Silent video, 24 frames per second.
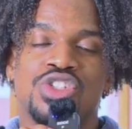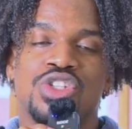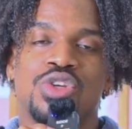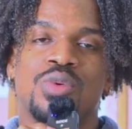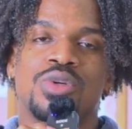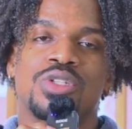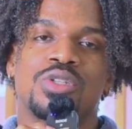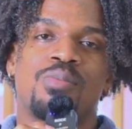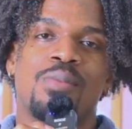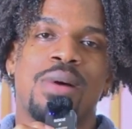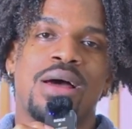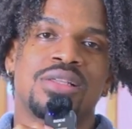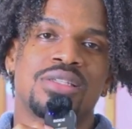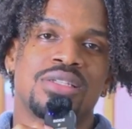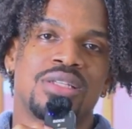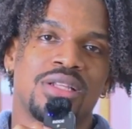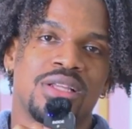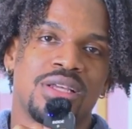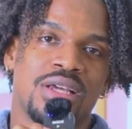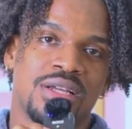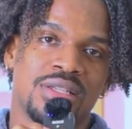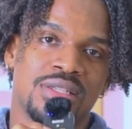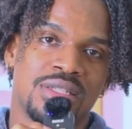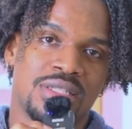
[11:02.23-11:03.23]
she was
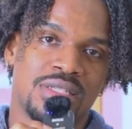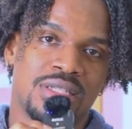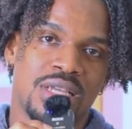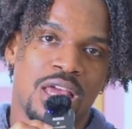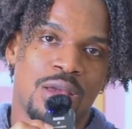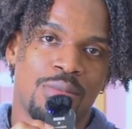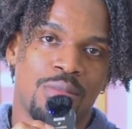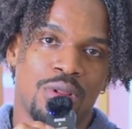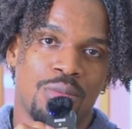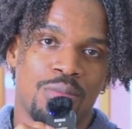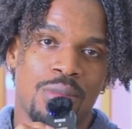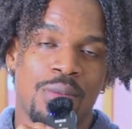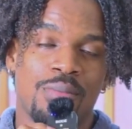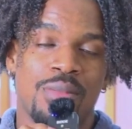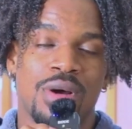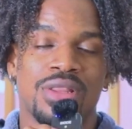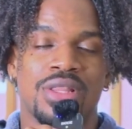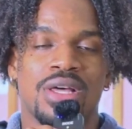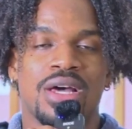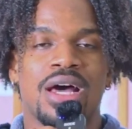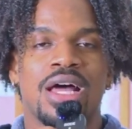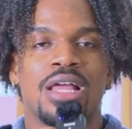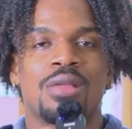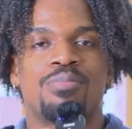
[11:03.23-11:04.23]
mentally unstable. My
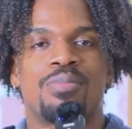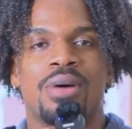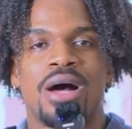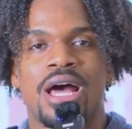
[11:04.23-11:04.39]
mother had